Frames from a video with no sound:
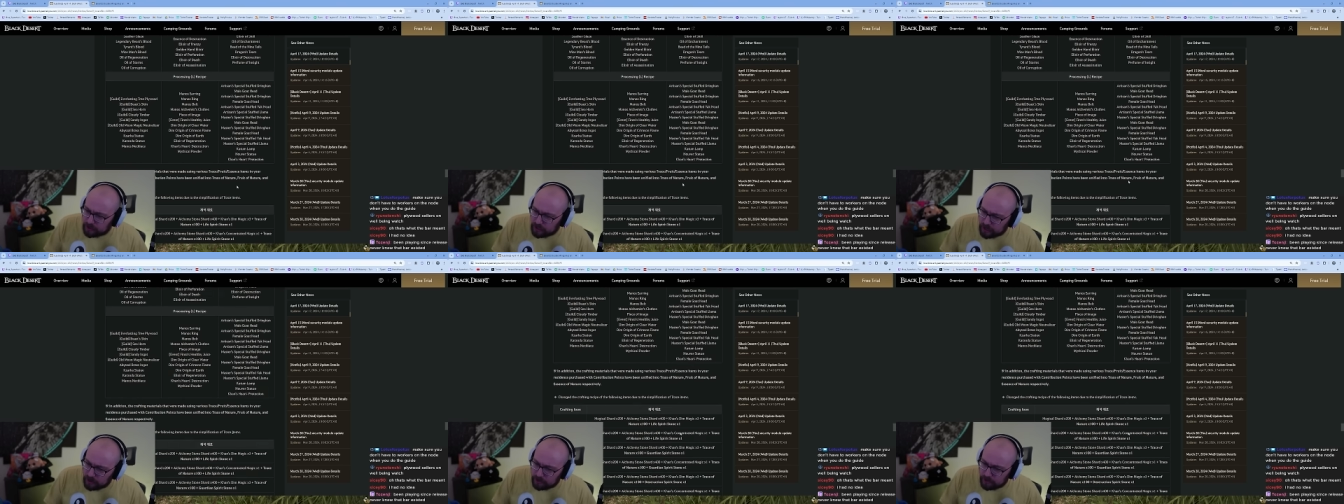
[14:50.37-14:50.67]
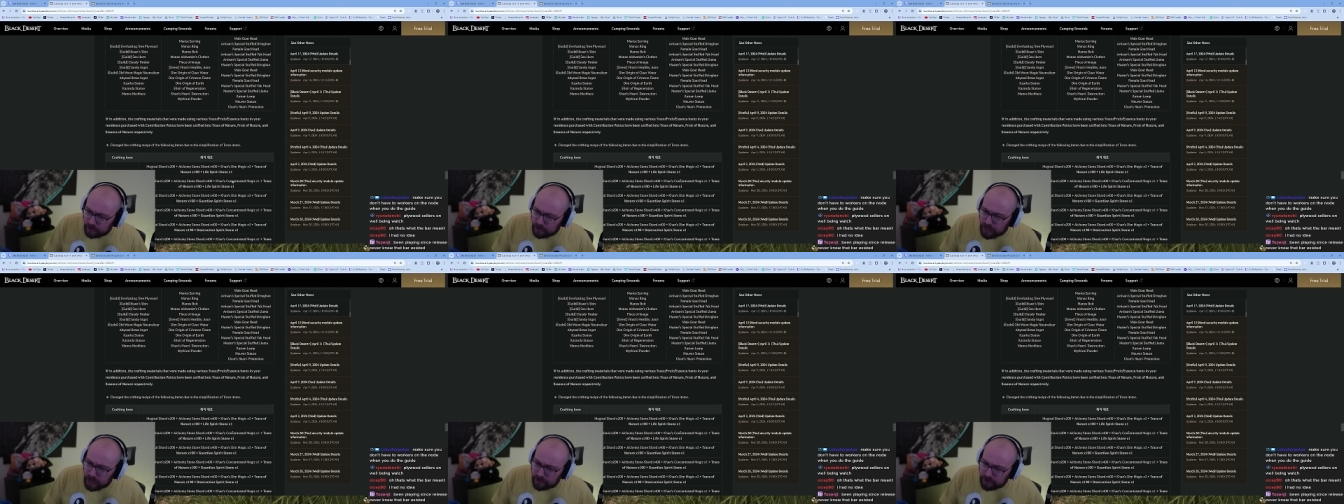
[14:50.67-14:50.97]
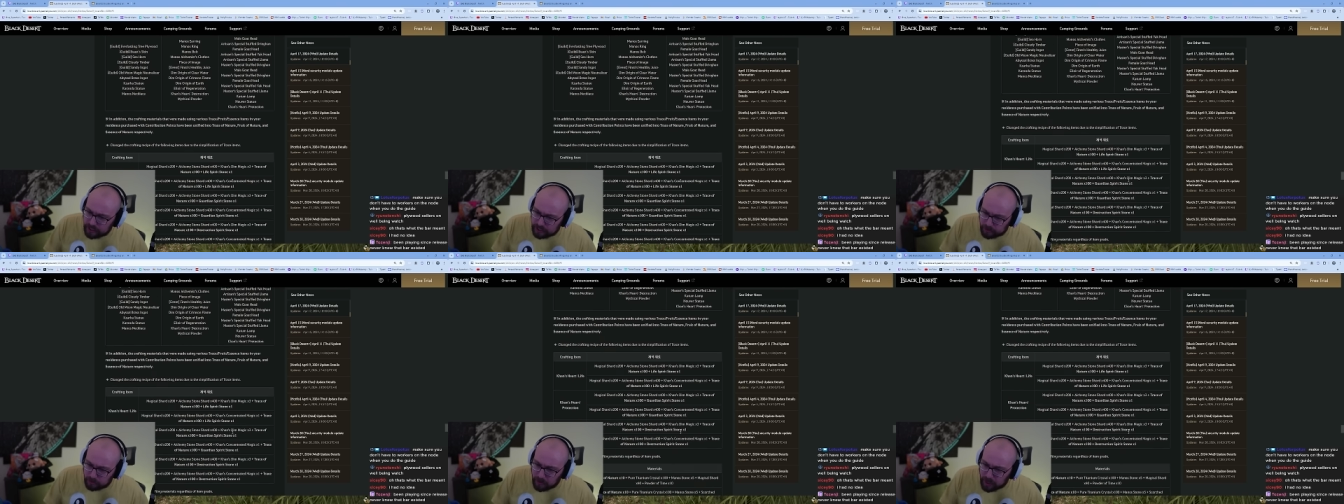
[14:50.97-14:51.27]
I don't know how
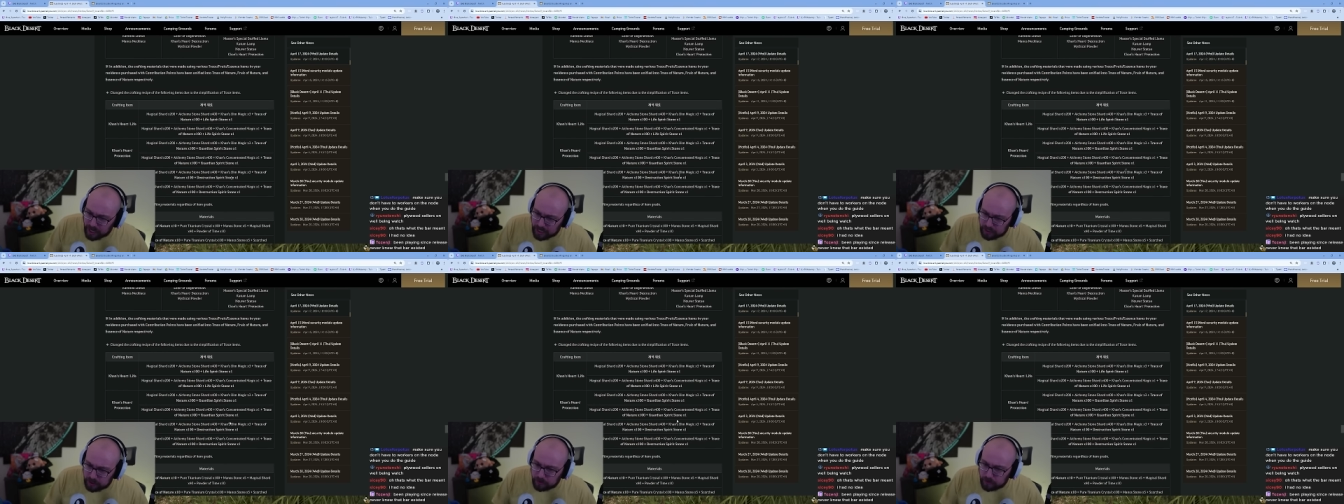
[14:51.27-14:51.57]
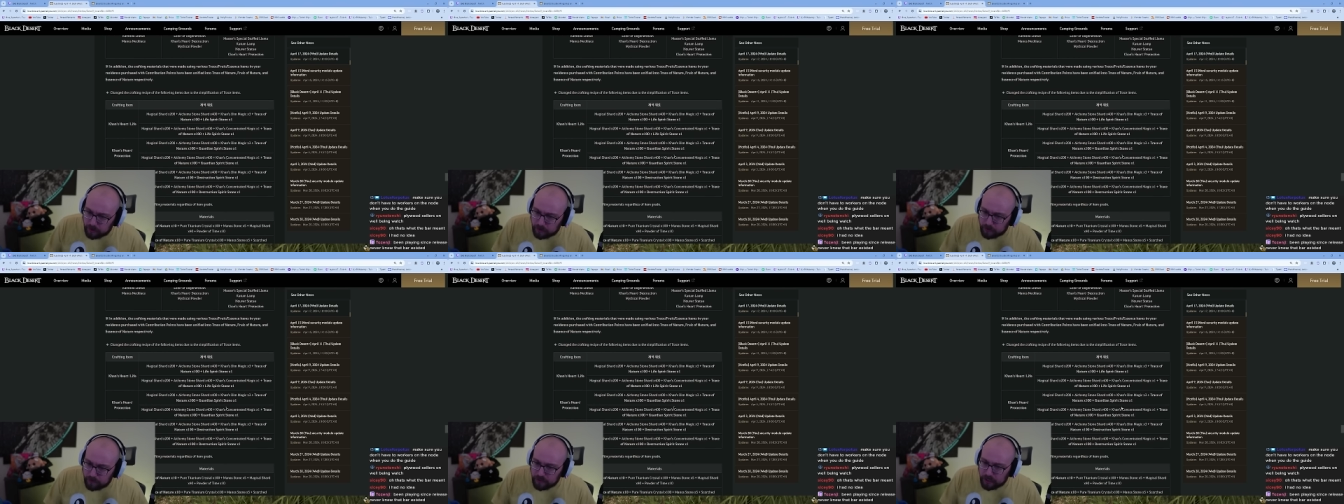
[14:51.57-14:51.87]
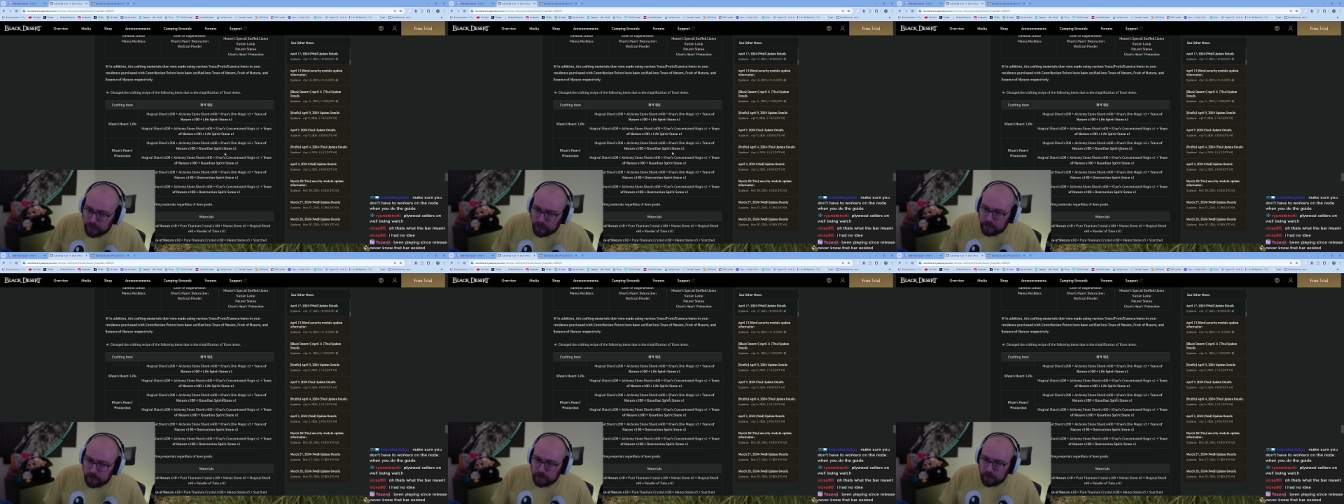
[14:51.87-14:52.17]
that's possible.
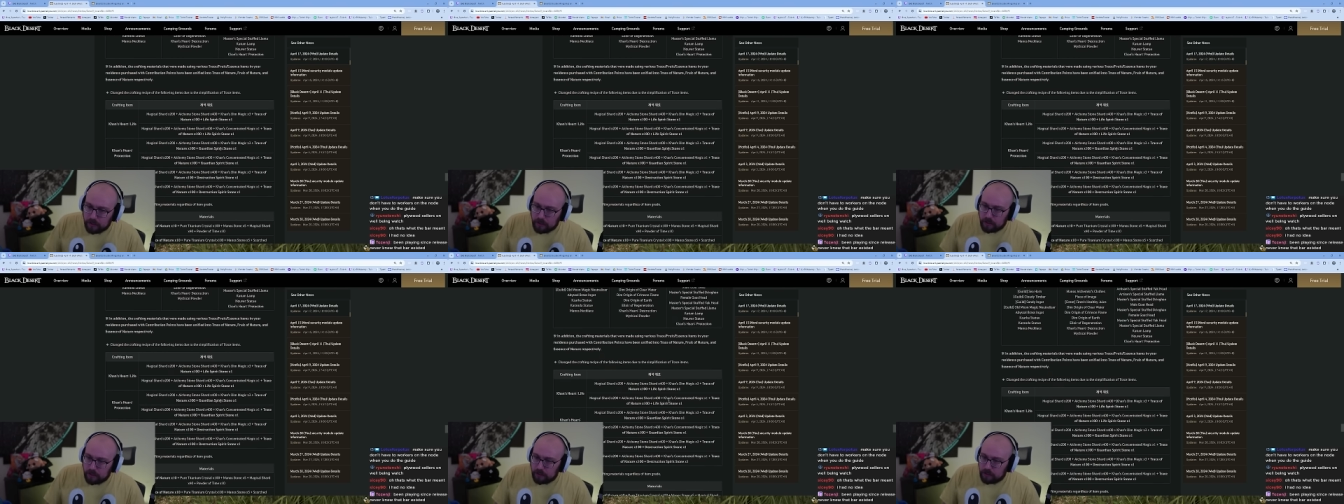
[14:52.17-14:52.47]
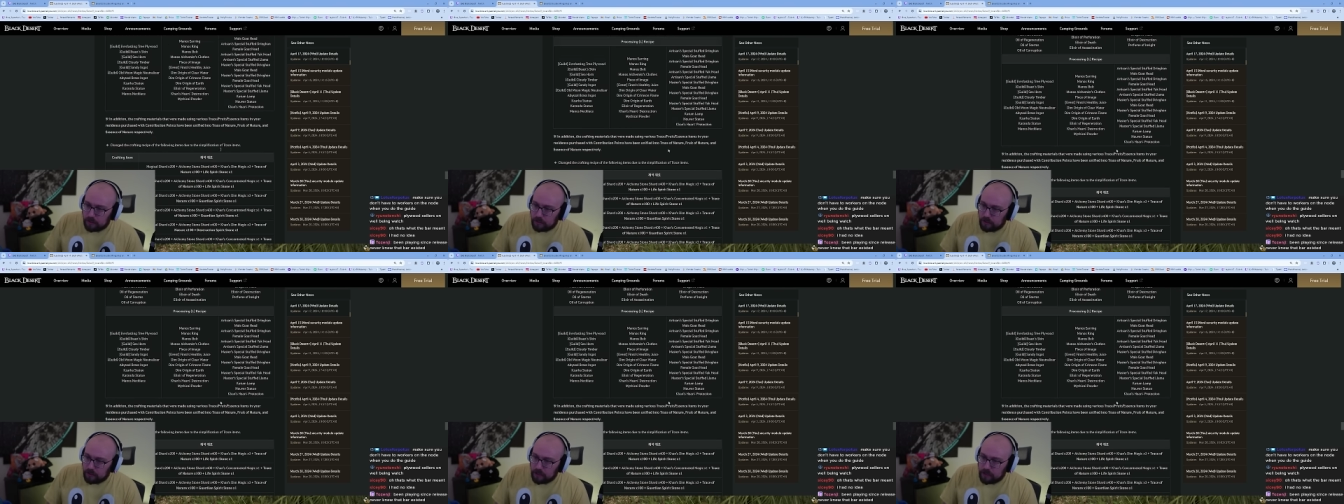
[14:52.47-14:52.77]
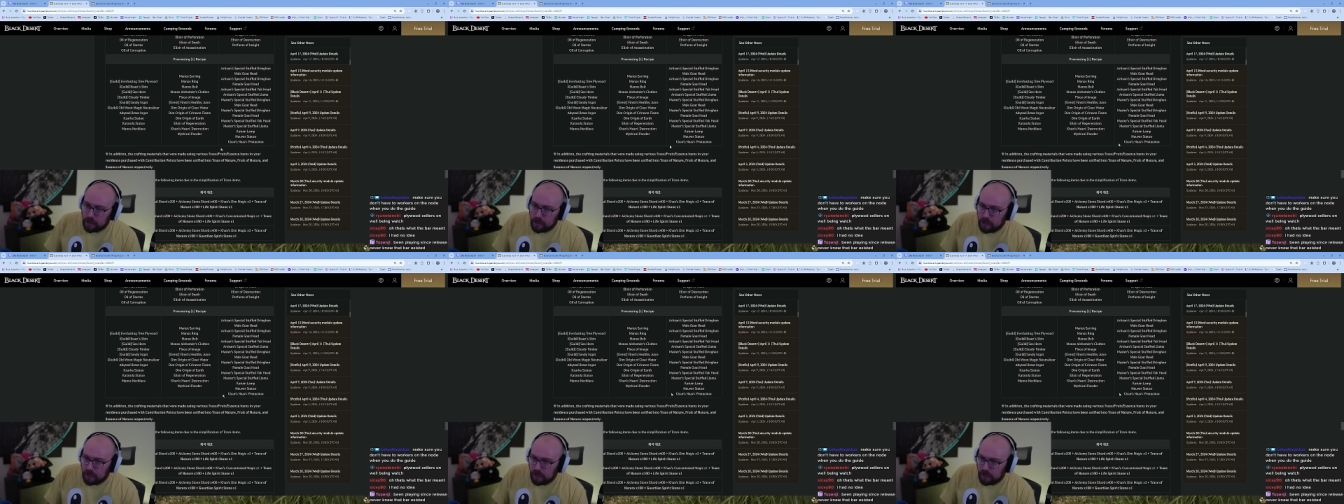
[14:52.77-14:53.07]

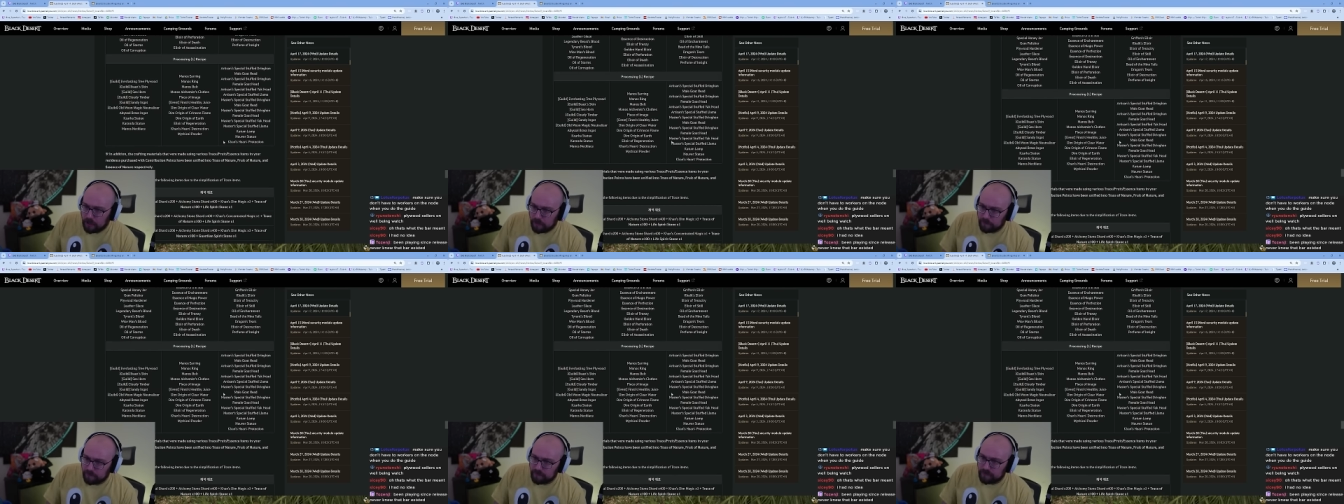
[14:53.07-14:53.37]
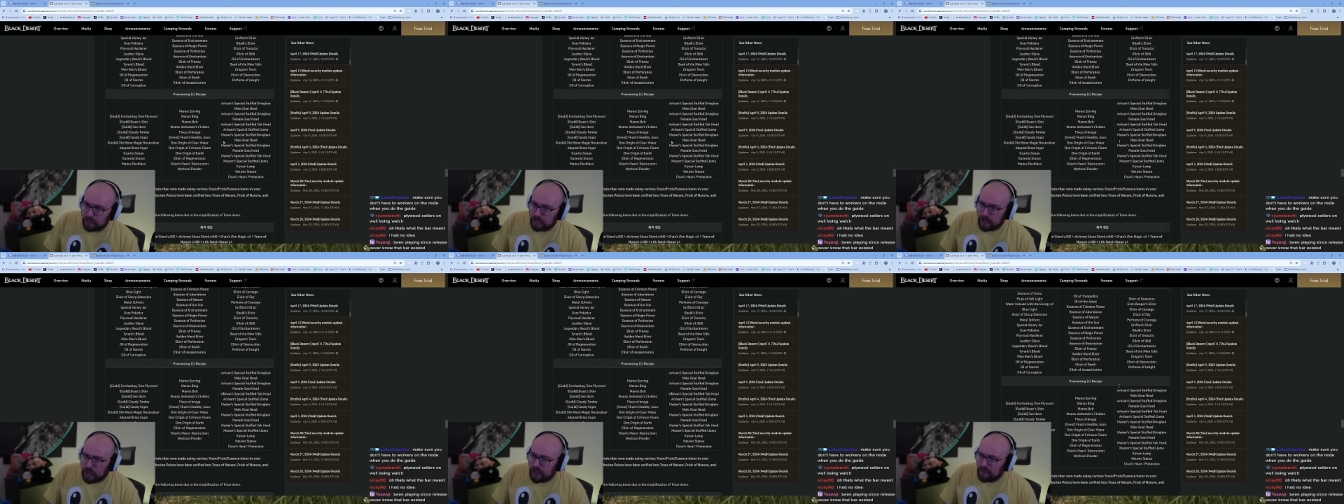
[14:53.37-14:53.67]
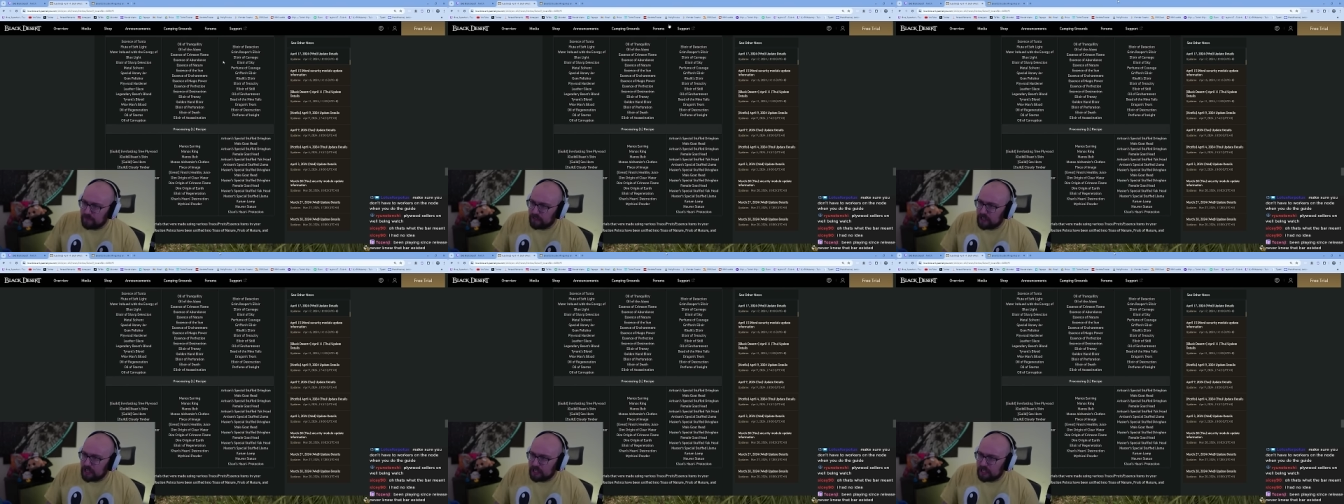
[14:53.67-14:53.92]
Um, I feel like